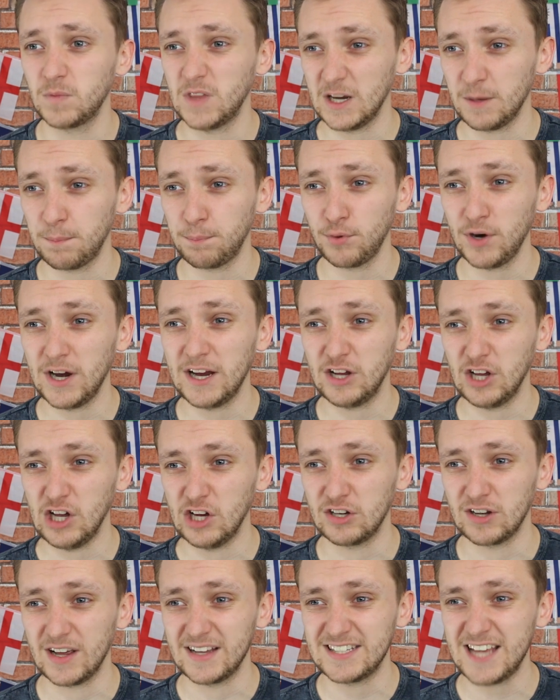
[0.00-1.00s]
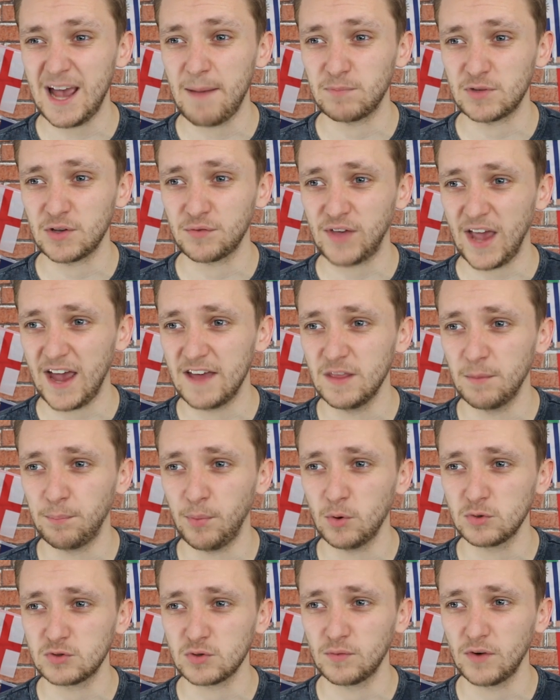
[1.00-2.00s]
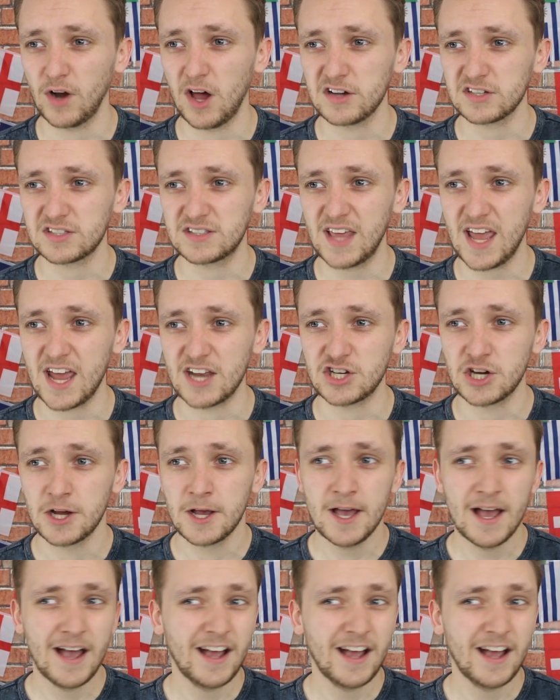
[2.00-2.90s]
did a pretty good attempt of getting the ball sort of last ditch.